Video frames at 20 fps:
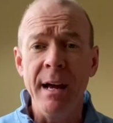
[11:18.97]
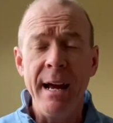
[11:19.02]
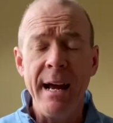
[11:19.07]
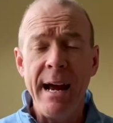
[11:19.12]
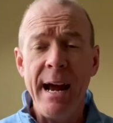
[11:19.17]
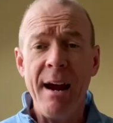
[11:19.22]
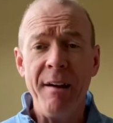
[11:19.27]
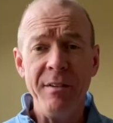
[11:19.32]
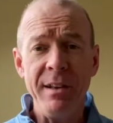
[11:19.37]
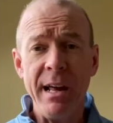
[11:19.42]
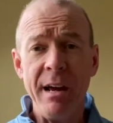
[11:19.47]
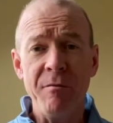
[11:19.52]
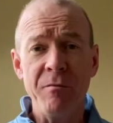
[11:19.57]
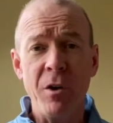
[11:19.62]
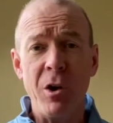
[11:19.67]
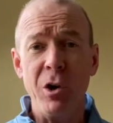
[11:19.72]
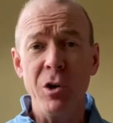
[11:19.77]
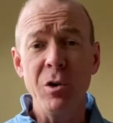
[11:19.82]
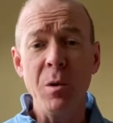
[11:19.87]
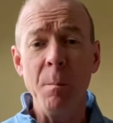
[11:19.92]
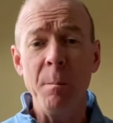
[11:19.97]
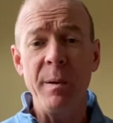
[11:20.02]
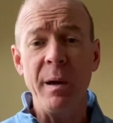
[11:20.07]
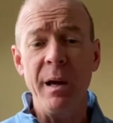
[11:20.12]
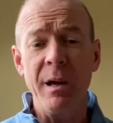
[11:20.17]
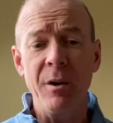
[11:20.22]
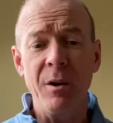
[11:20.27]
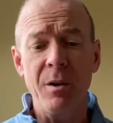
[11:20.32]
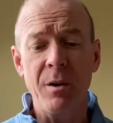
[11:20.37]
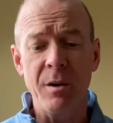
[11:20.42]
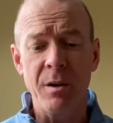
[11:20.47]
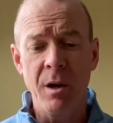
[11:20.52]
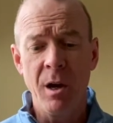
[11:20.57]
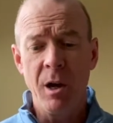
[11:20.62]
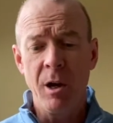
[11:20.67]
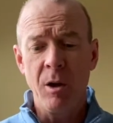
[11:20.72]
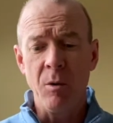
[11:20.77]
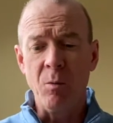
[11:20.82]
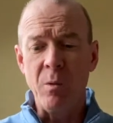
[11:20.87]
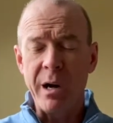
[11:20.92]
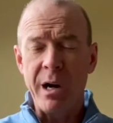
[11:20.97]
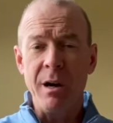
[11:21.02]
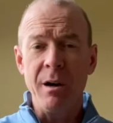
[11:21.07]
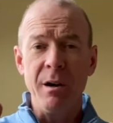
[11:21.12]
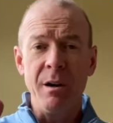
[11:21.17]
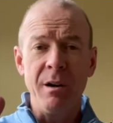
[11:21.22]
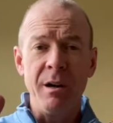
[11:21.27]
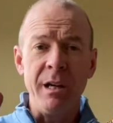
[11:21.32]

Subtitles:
Having that volume pedal where,